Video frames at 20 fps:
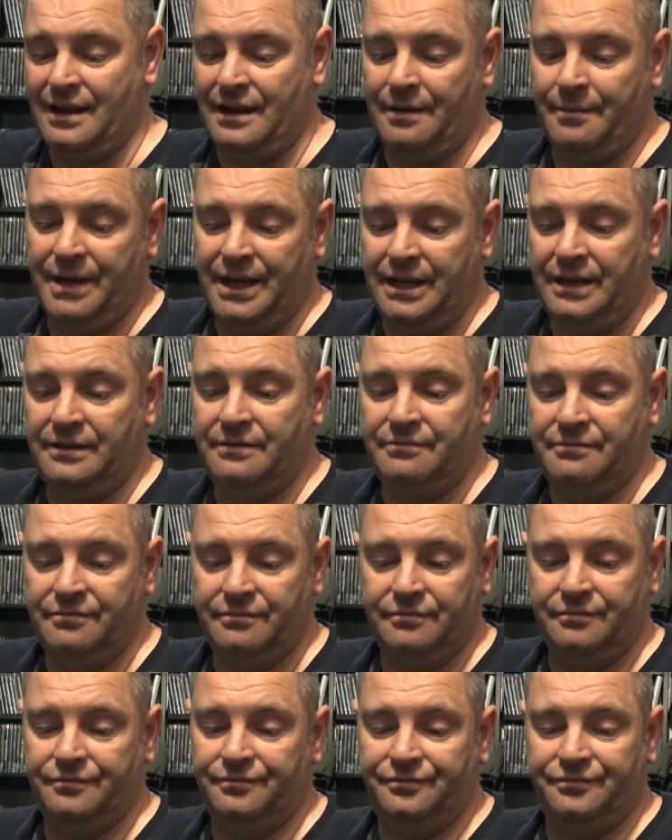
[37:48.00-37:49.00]
I mean,
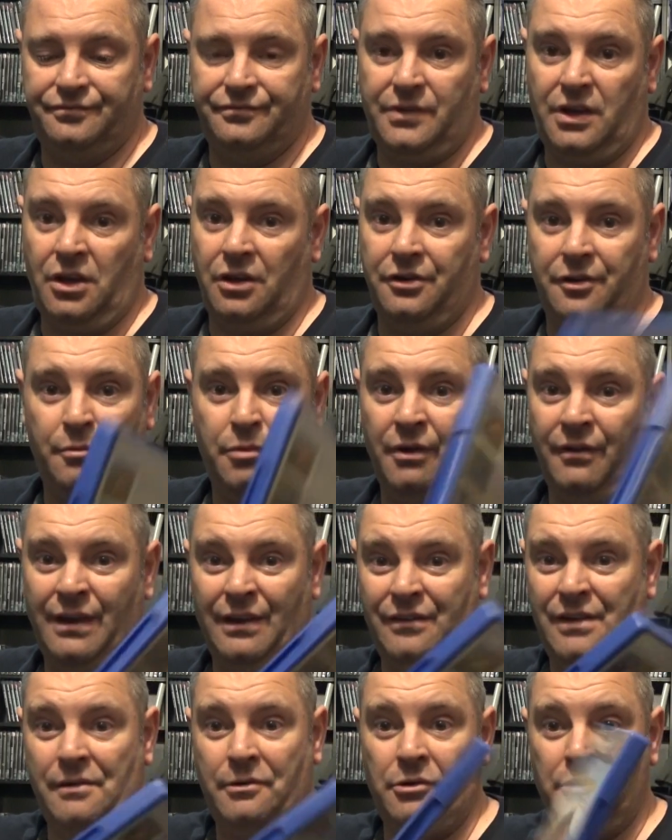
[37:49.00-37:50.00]
well,
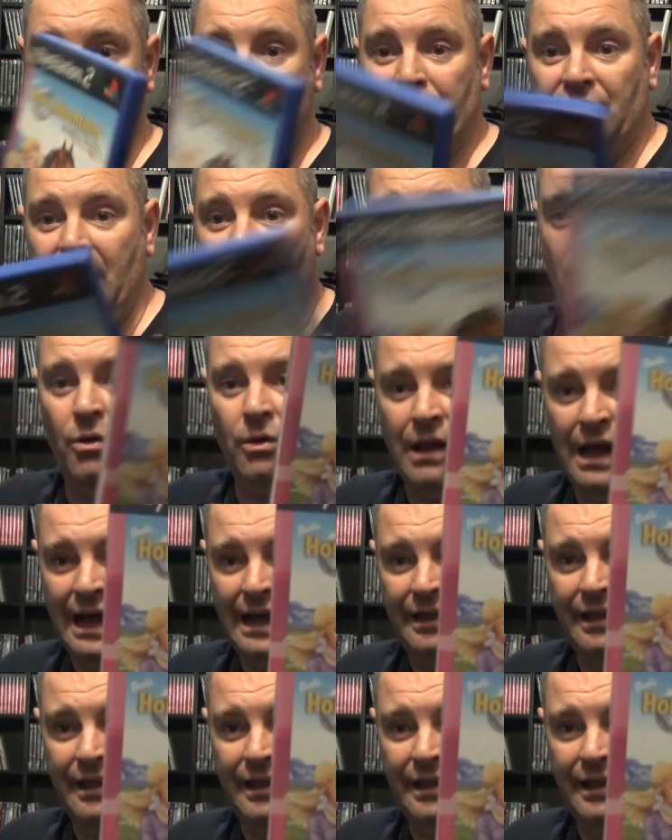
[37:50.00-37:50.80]
I'm never going to play out like